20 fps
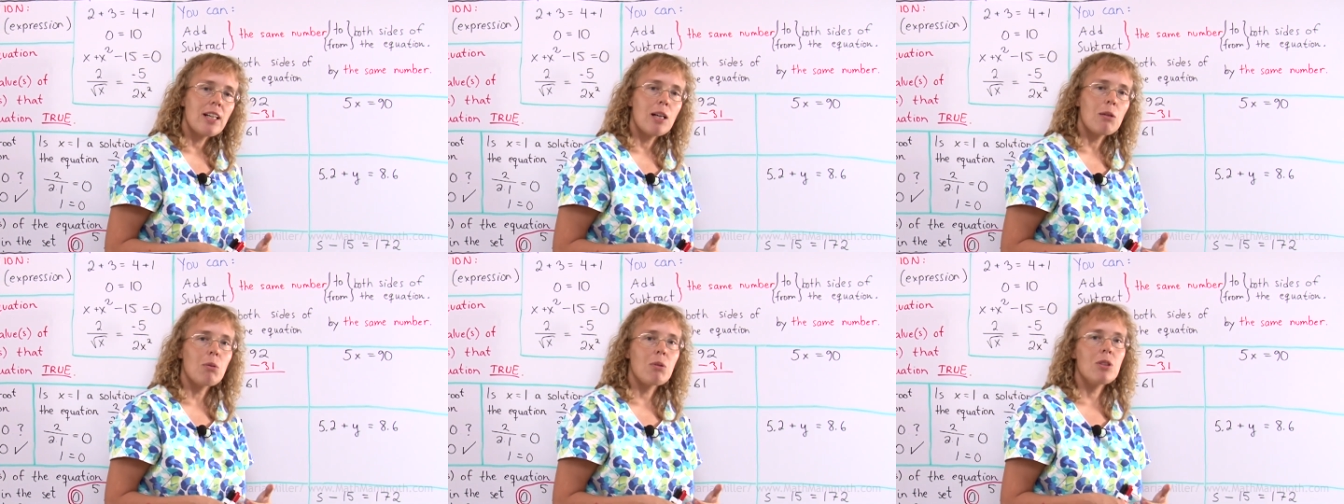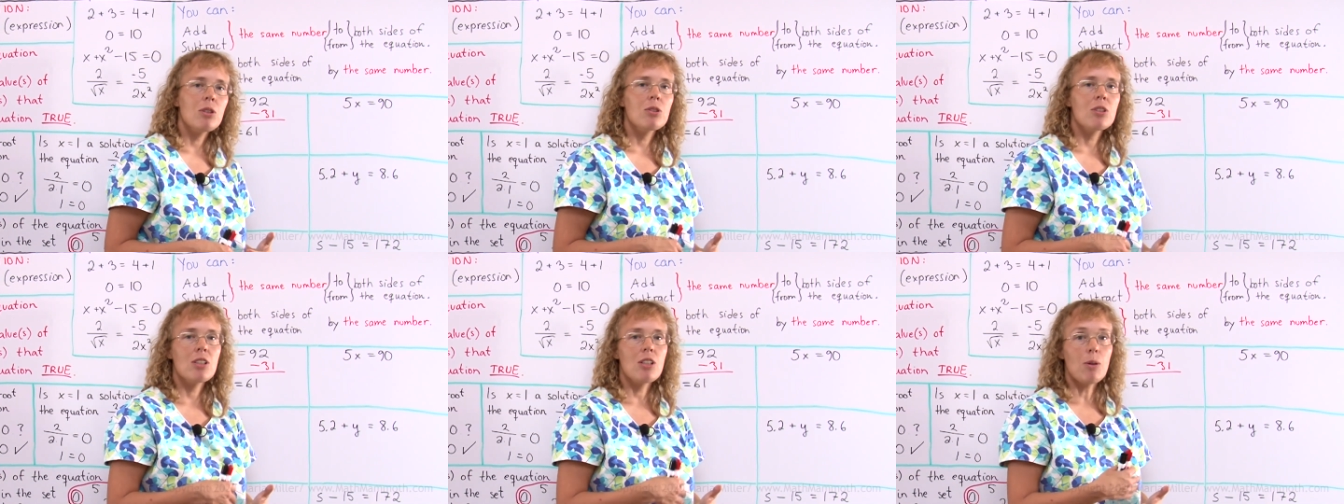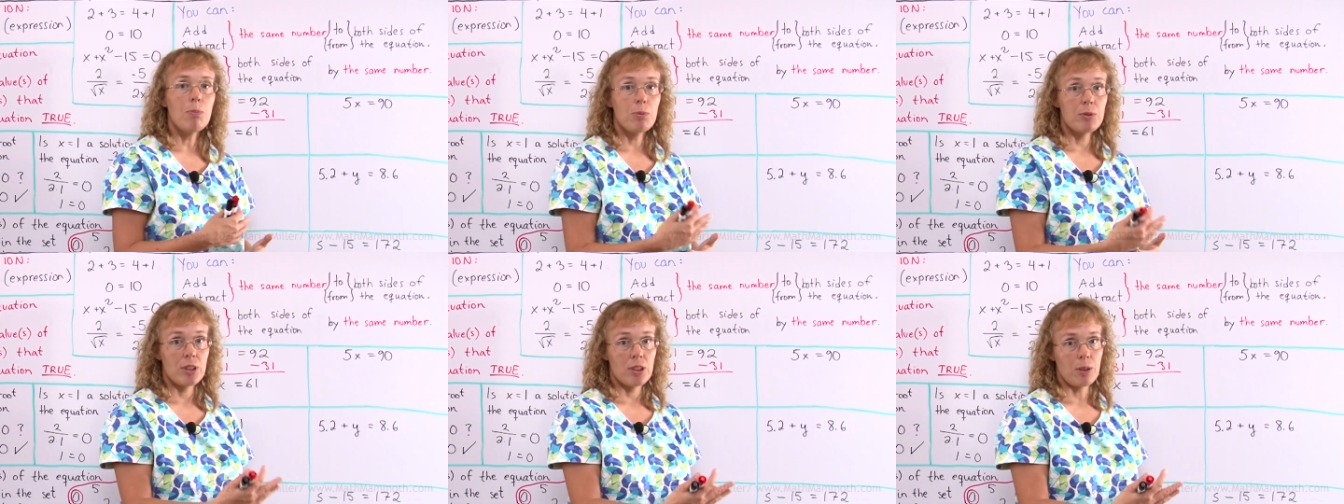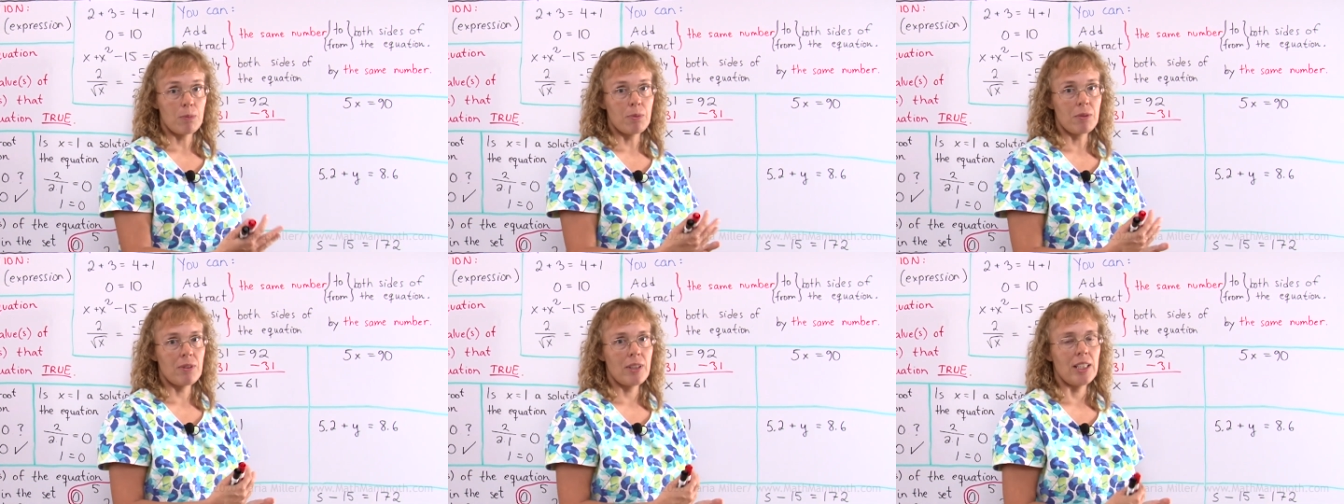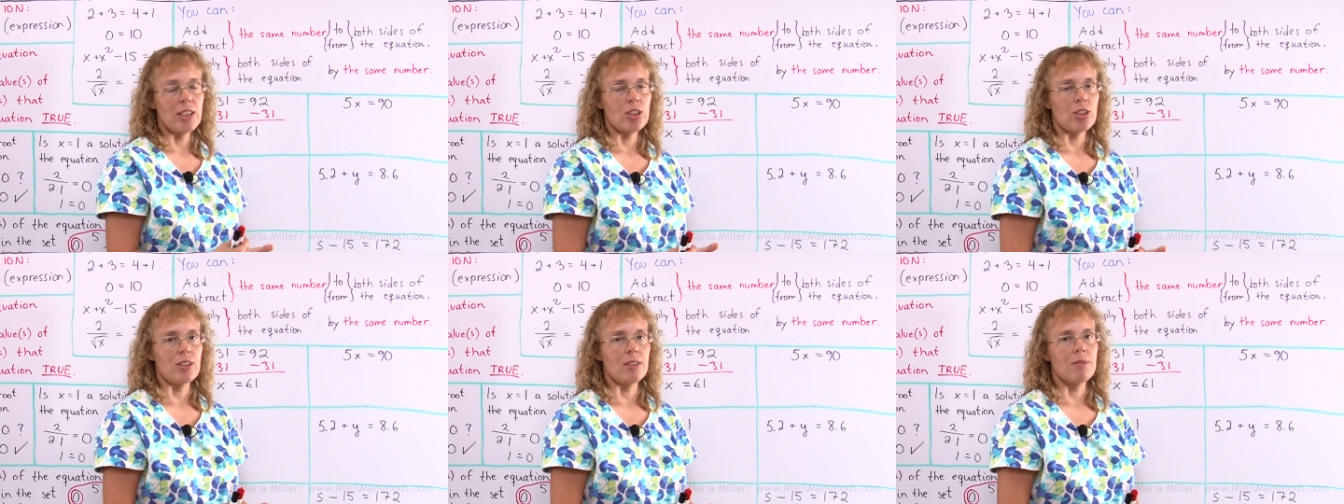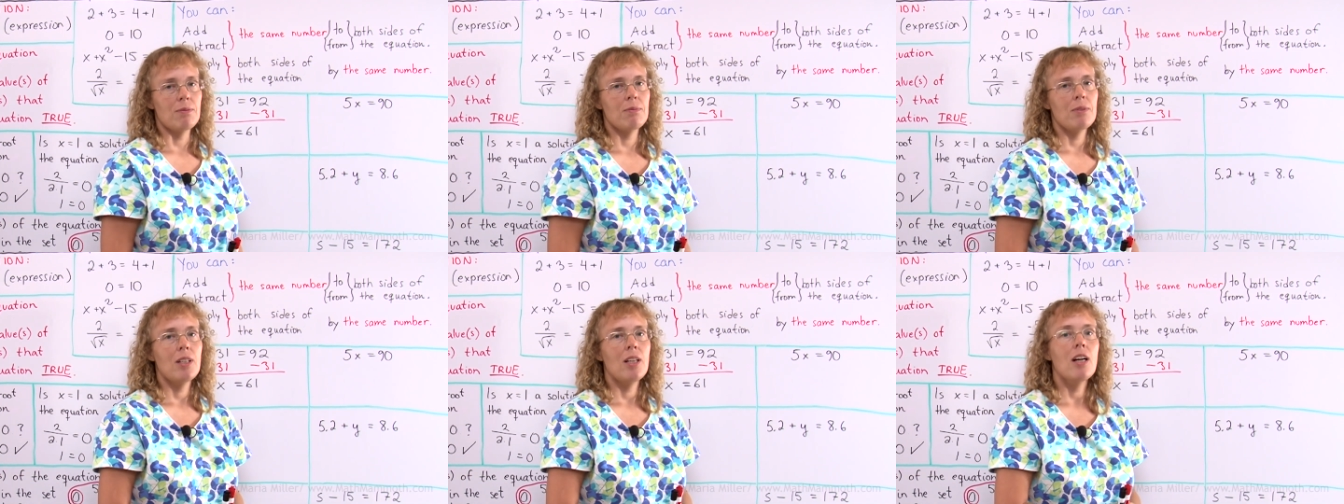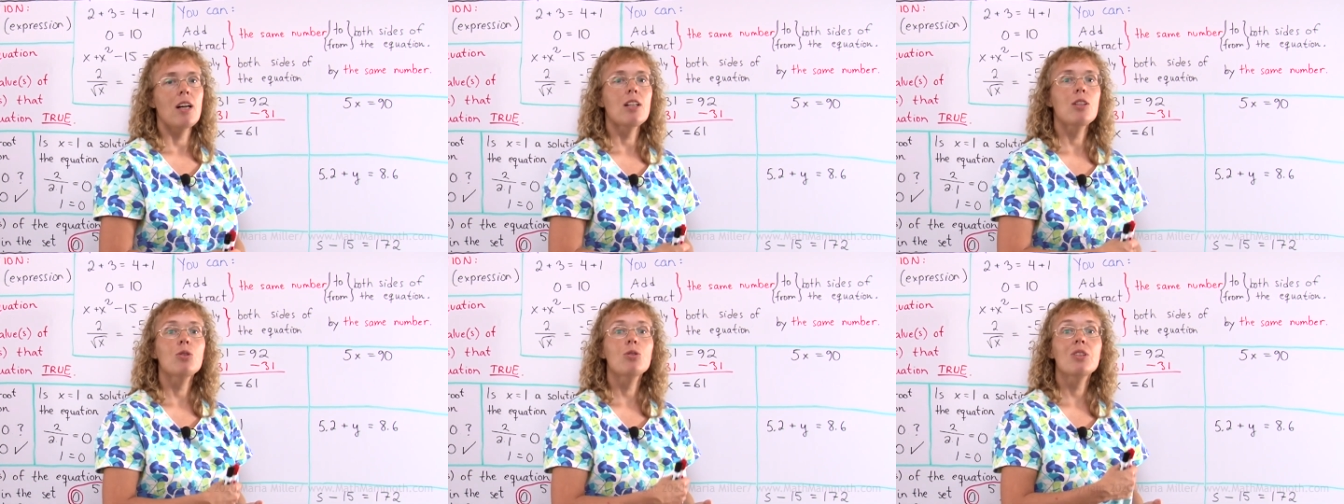I will use the opposite operation.
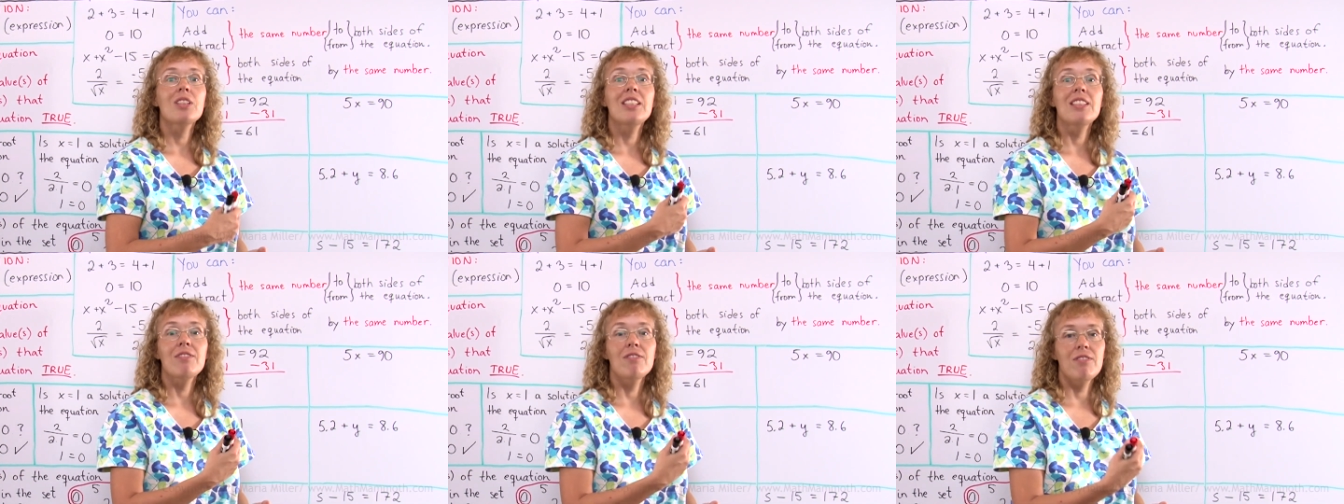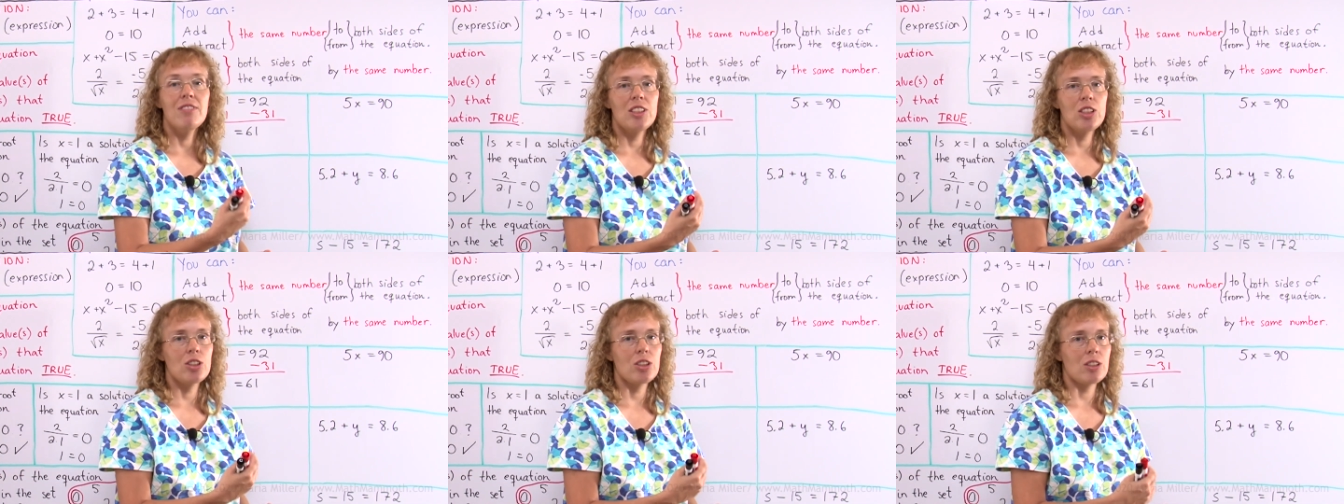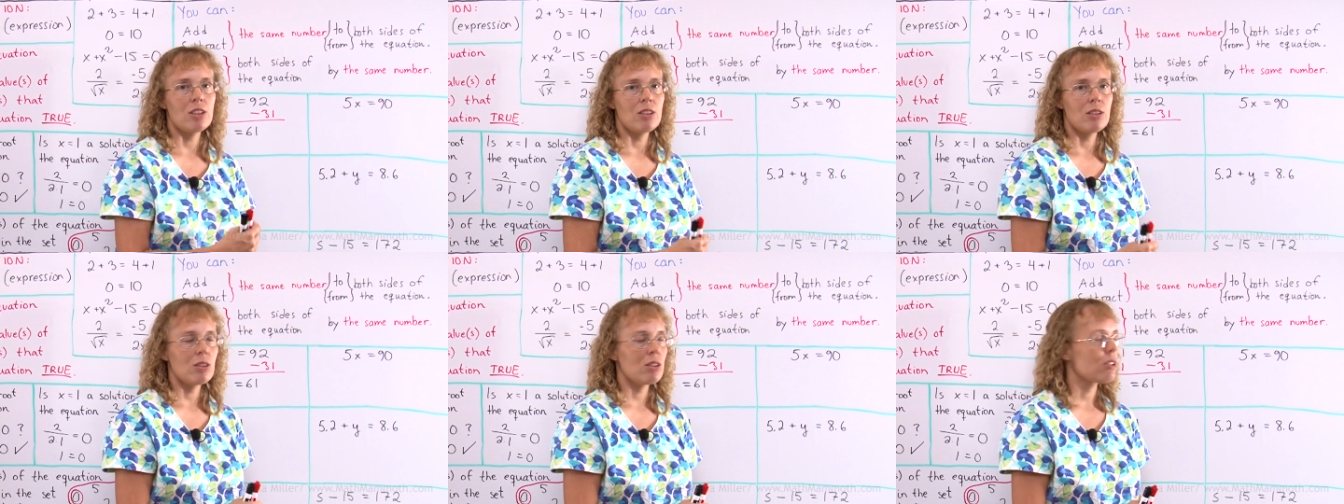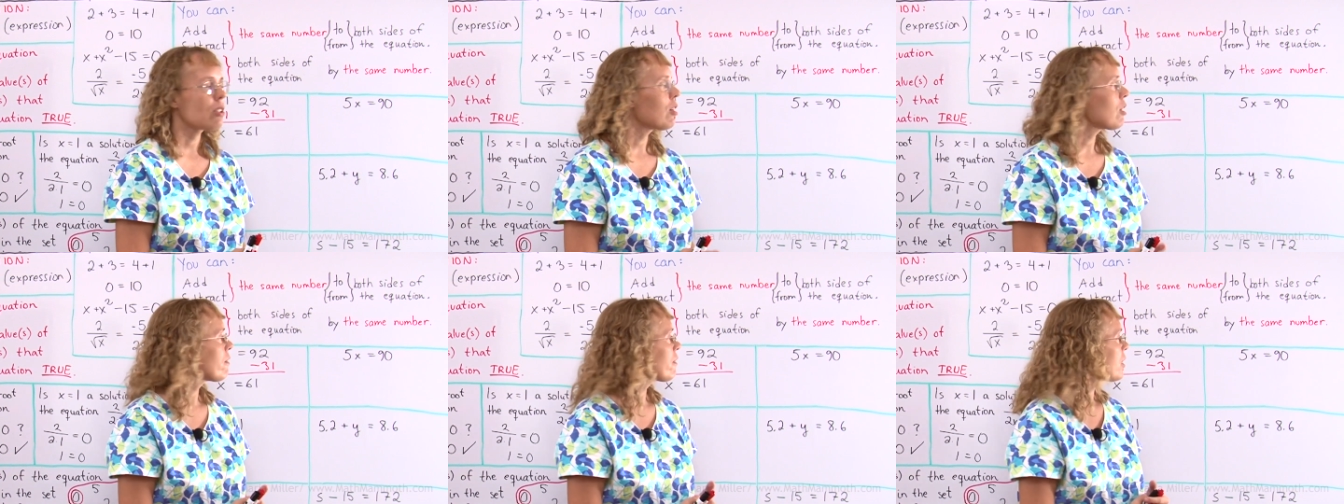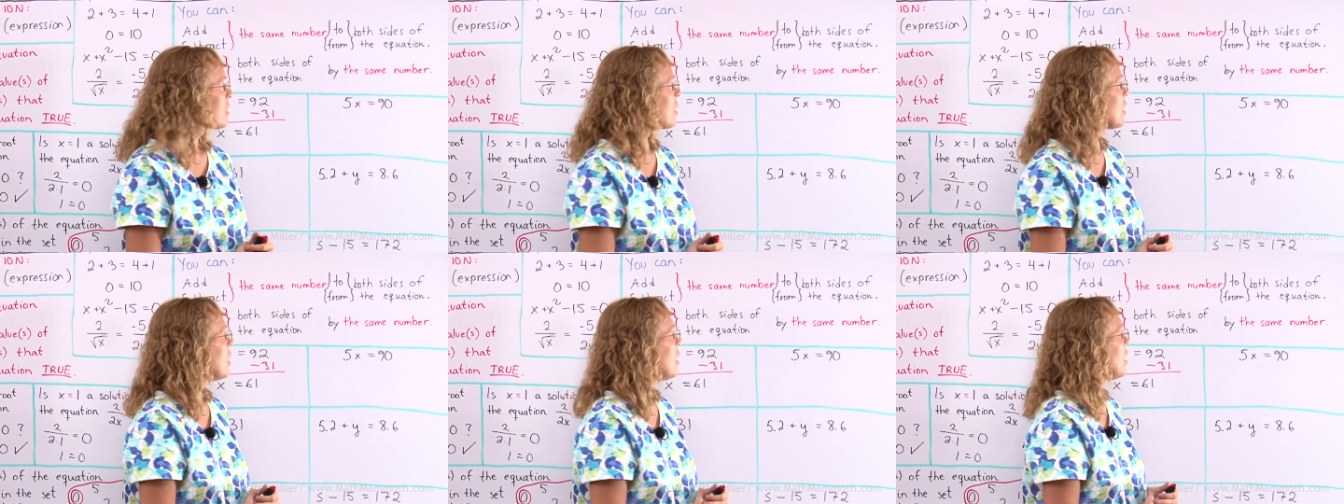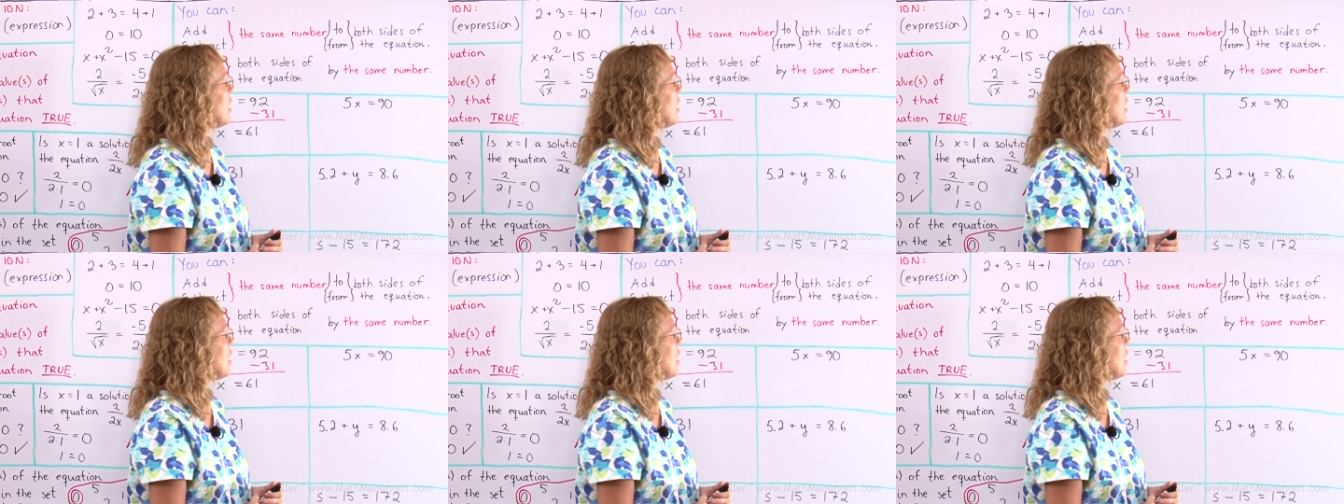I'll use division to solve it.